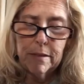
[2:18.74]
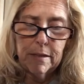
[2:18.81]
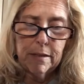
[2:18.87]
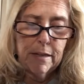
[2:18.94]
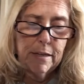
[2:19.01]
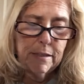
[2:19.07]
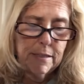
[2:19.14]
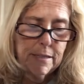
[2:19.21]

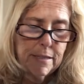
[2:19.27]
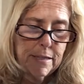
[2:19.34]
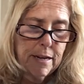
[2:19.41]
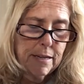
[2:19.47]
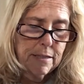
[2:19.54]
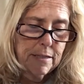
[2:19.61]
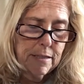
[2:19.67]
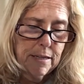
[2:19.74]
It
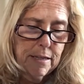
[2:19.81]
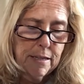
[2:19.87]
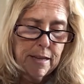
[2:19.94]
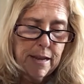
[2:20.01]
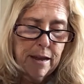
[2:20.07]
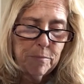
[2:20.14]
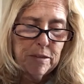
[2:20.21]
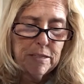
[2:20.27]
says in
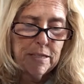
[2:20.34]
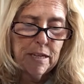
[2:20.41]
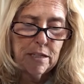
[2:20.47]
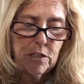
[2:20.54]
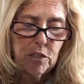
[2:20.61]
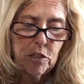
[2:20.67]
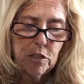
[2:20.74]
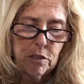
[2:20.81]

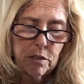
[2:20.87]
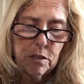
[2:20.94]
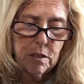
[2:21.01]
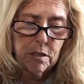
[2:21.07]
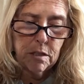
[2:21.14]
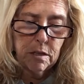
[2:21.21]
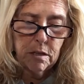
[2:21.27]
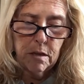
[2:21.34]

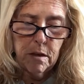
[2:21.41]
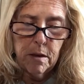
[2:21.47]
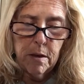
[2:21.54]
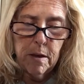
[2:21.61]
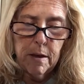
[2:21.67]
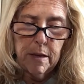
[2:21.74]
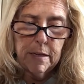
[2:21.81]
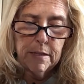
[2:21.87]
Lamentations,
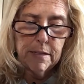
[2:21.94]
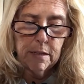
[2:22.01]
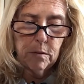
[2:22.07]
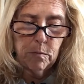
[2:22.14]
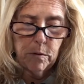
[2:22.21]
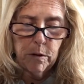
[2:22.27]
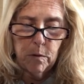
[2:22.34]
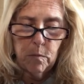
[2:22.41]
is that the
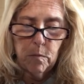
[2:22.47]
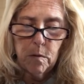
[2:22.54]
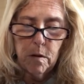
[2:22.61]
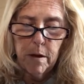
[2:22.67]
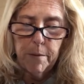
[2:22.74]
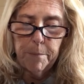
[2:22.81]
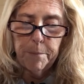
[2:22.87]
one I want?